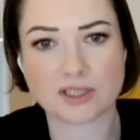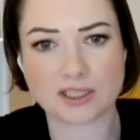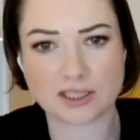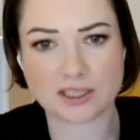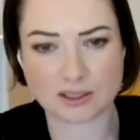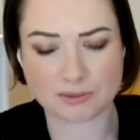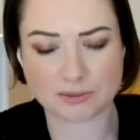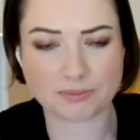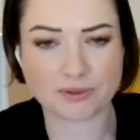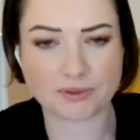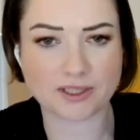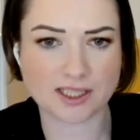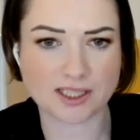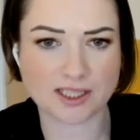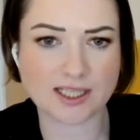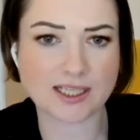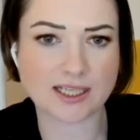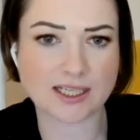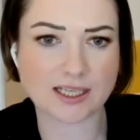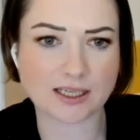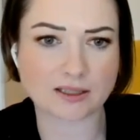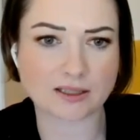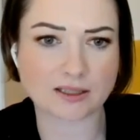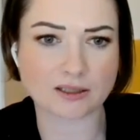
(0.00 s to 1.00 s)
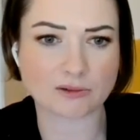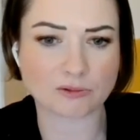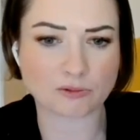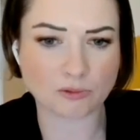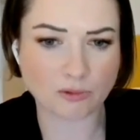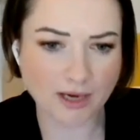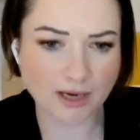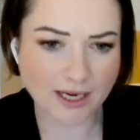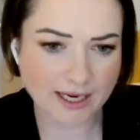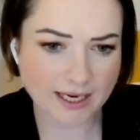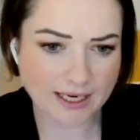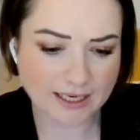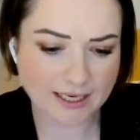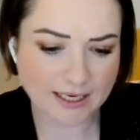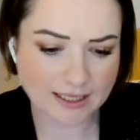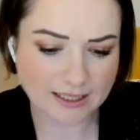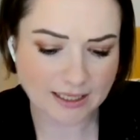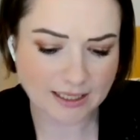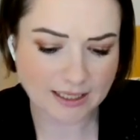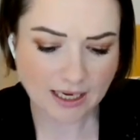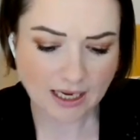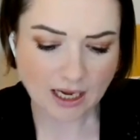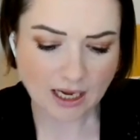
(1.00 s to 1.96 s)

in a particular way